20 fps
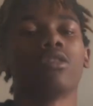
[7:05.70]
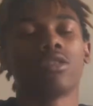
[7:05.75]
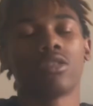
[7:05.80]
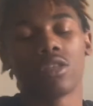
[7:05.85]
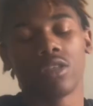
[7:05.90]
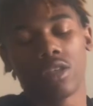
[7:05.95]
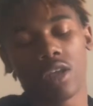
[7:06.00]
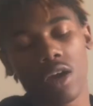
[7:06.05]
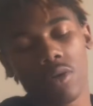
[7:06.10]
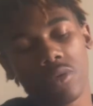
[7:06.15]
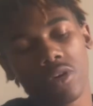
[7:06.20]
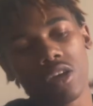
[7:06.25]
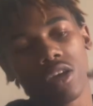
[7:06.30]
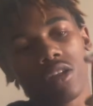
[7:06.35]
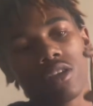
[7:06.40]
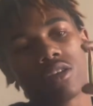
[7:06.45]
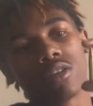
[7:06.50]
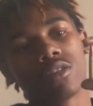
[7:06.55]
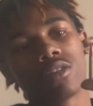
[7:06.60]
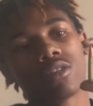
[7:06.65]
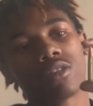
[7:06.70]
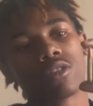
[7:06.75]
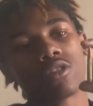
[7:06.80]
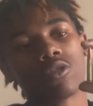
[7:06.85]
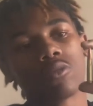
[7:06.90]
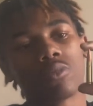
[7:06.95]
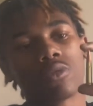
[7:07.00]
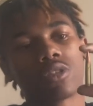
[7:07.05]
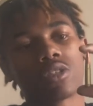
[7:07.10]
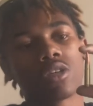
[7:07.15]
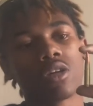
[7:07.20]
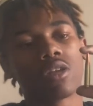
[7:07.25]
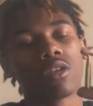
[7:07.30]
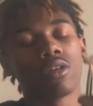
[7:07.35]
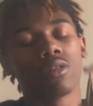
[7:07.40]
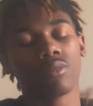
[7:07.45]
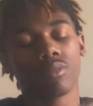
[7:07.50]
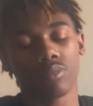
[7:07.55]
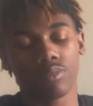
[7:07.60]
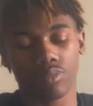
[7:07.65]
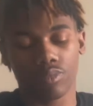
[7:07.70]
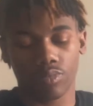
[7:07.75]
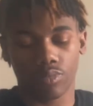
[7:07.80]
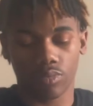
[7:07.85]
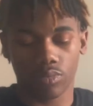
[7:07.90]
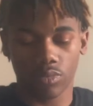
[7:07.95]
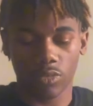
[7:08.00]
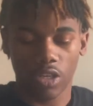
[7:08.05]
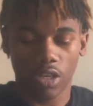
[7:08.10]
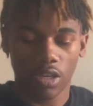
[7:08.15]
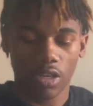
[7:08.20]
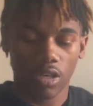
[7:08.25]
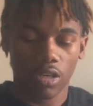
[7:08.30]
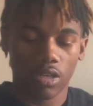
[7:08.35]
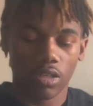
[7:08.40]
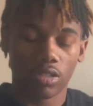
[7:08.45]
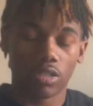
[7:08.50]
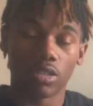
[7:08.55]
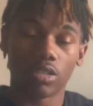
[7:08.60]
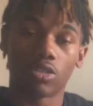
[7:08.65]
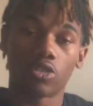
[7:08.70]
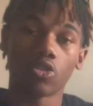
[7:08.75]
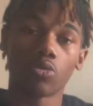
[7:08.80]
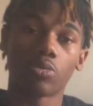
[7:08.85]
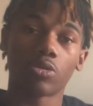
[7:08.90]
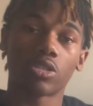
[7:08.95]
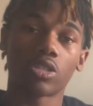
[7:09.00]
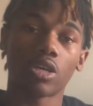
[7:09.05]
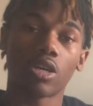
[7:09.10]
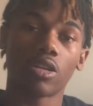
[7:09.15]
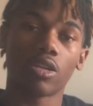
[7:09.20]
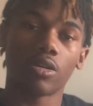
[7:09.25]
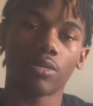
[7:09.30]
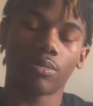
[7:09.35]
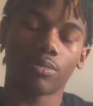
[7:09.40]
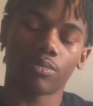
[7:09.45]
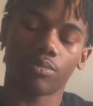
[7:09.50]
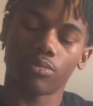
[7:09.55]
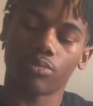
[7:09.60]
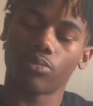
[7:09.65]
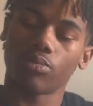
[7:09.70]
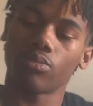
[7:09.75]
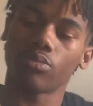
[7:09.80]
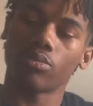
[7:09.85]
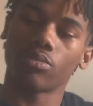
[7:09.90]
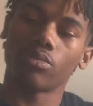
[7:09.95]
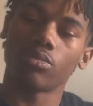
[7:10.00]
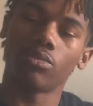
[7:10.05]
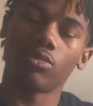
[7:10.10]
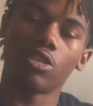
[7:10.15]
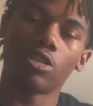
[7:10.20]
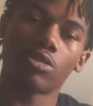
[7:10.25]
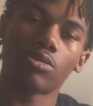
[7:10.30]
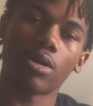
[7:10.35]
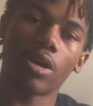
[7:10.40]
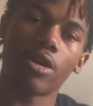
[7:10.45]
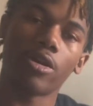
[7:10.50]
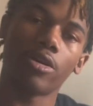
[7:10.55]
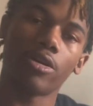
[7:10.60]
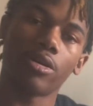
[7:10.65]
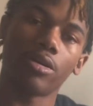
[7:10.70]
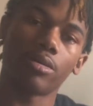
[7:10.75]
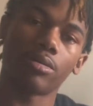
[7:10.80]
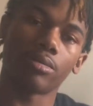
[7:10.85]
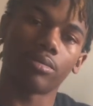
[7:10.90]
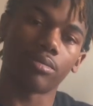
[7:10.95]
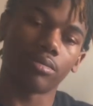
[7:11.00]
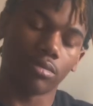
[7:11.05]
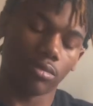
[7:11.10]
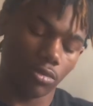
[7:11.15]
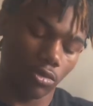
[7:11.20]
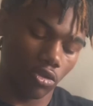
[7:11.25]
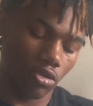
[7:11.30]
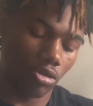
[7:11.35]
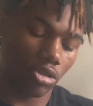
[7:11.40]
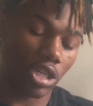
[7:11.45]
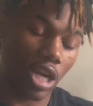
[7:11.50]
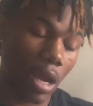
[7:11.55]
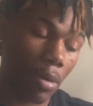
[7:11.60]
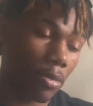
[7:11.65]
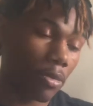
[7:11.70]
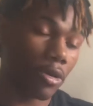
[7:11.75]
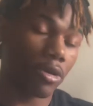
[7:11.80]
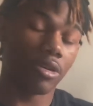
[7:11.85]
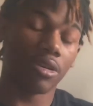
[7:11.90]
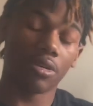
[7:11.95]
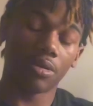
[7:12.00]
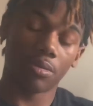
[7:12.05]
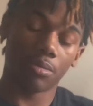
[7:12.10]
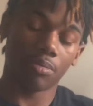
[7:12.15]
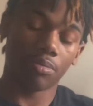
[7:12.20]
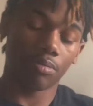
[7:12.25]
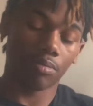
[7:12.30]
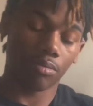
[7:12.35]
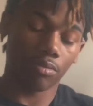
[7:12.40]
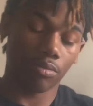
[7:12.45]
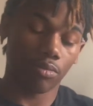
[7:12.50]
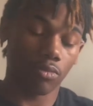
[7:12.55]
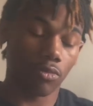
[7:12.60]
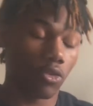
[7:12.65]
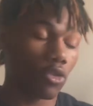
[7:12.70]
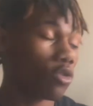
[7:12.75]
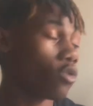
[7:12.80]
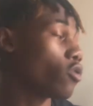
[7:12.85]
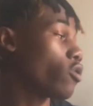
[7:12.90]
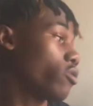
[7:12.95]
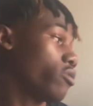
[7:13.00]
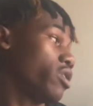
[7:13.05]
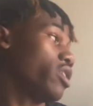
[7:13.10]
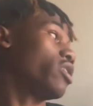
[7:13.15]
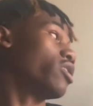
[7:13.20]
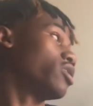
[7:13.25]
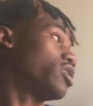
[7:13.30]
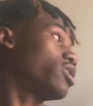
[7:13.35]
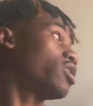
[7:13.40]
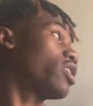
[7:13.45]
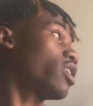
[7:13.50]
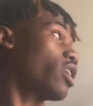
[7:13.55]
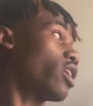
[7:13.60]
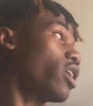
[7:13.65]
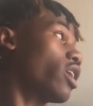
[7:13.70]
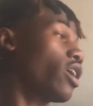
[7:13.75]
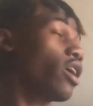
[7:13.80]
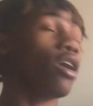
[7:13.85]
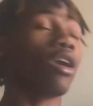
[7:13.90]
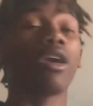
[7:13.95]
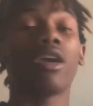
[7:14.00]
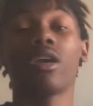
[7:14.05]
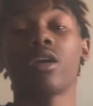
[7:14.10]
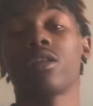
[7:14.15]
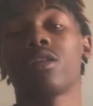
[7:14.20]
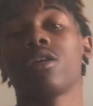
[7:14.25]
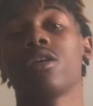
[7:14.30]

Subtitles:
See, now we're getting into the Supersonic. See, Supersonic, this right here, you chamber in them, you gonna need a can,